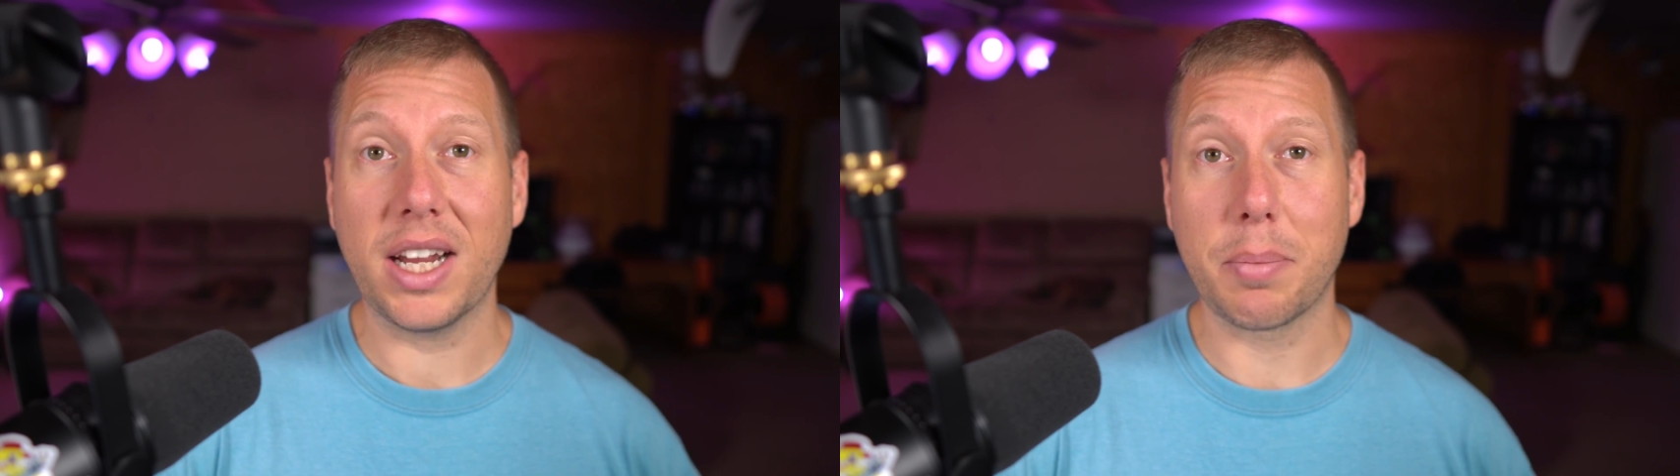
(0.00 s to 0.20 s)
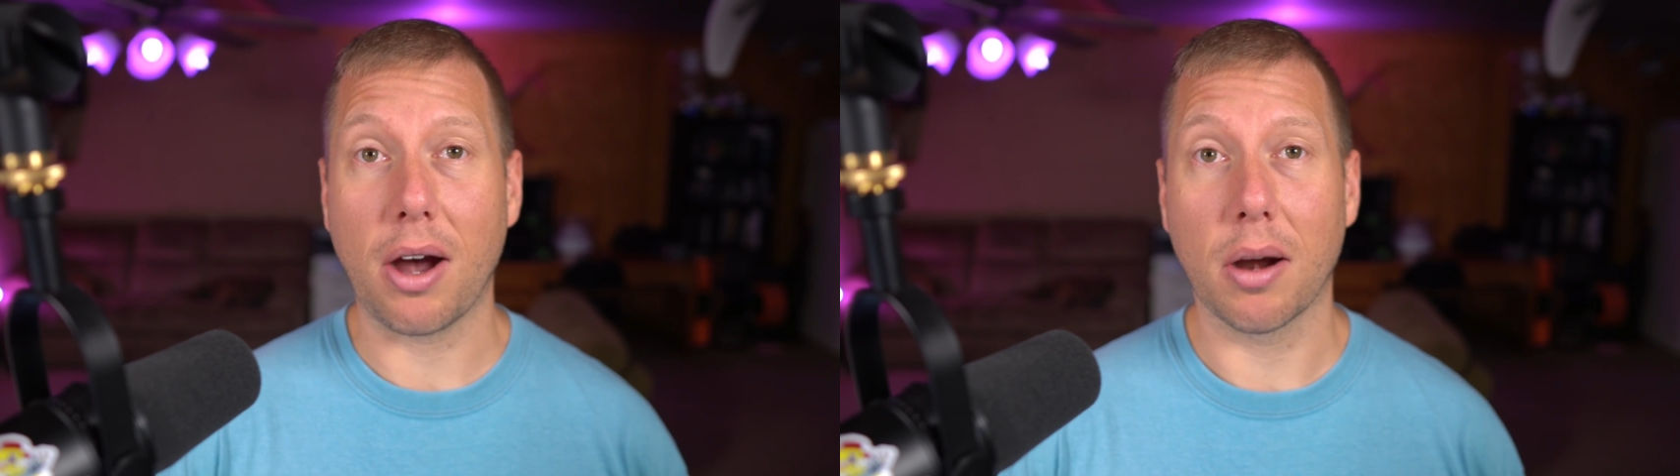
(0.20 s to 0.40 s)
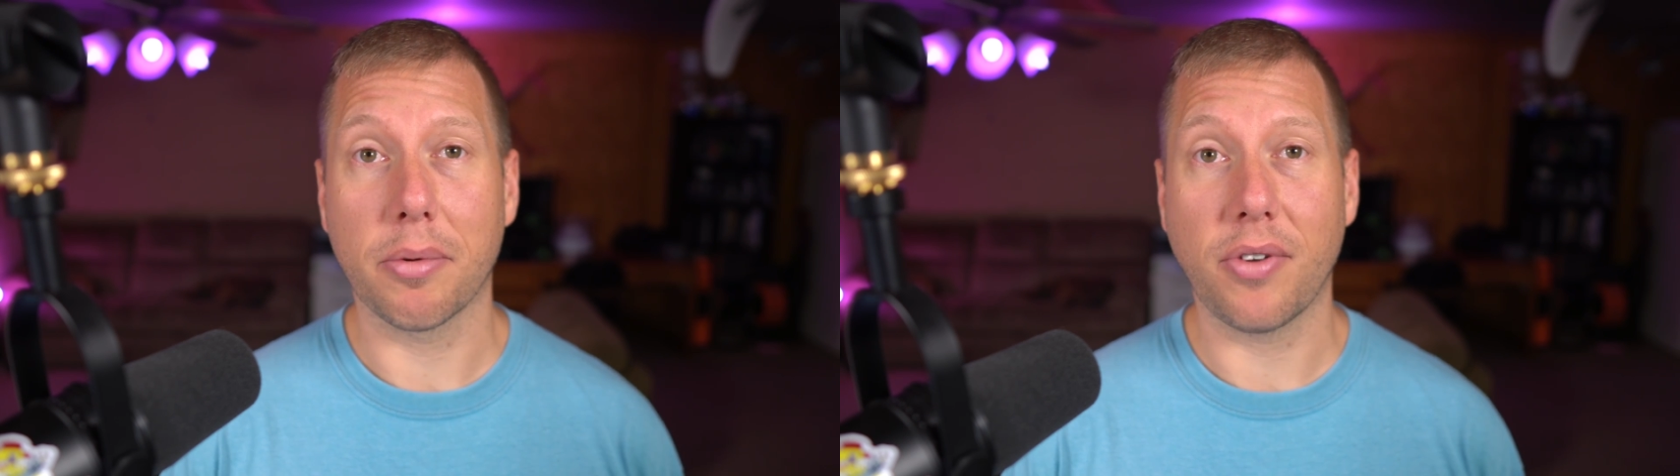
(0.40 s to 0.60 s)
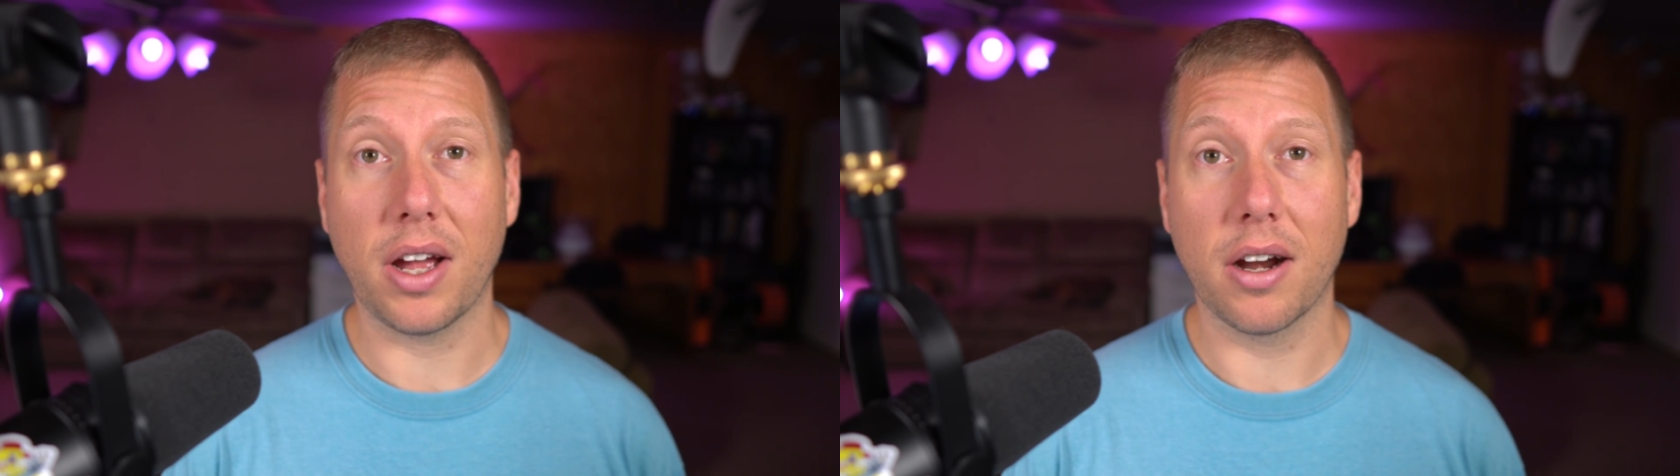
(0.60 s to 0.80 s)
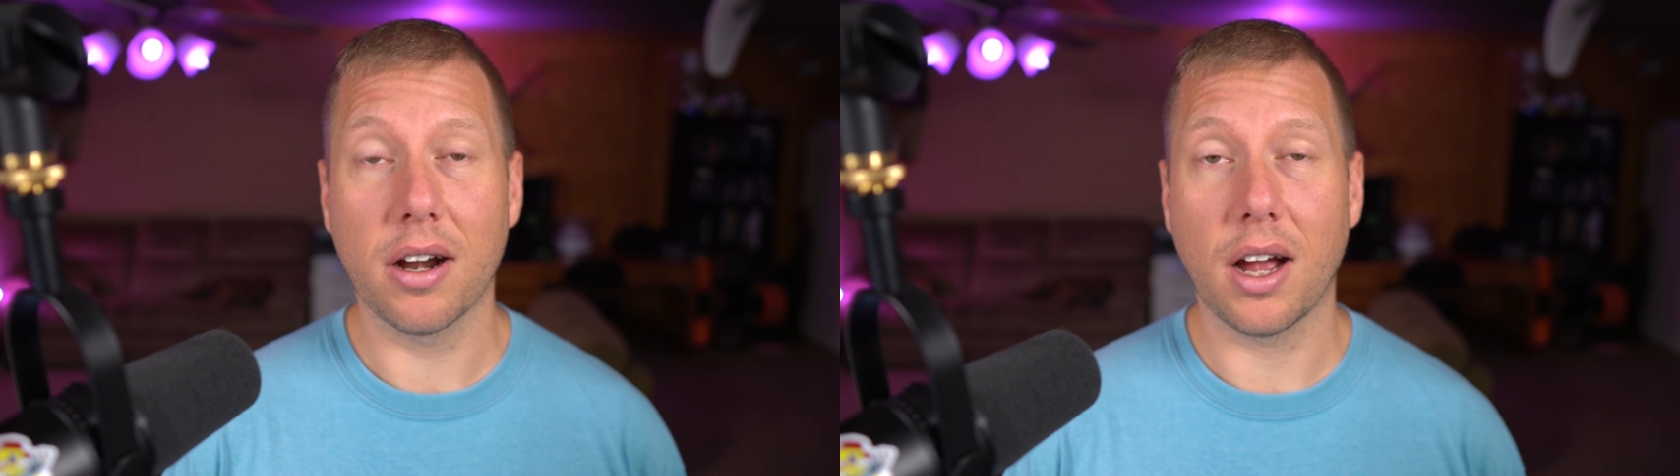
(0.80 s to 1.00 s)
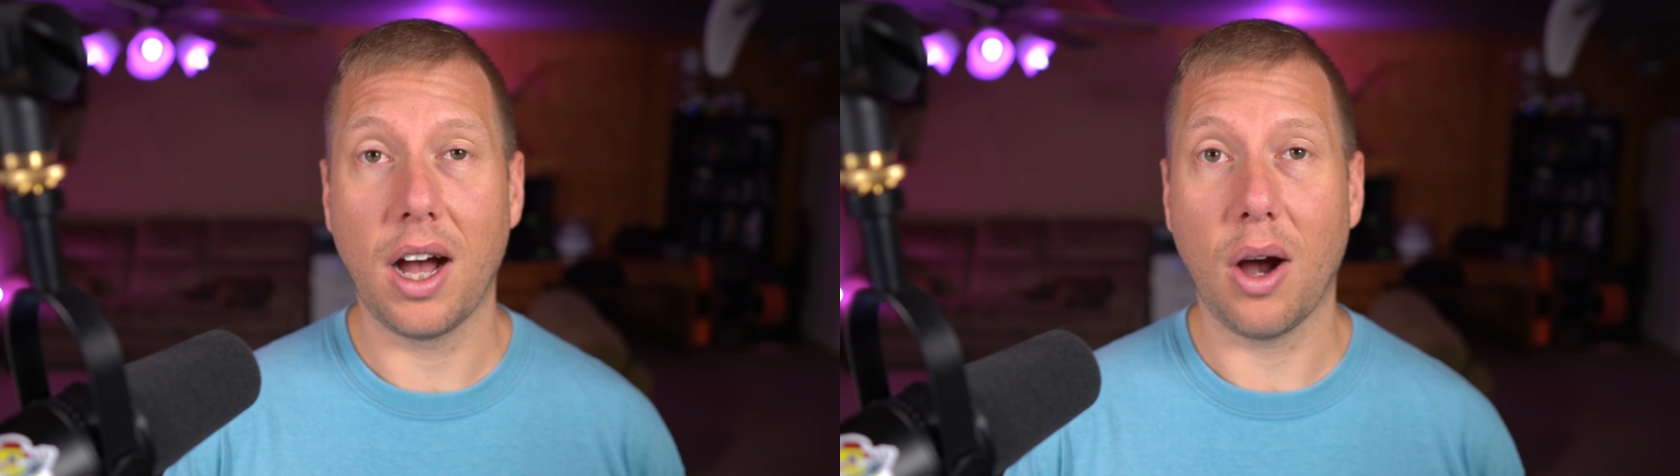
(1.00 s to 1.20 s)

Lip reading: of power amplifier,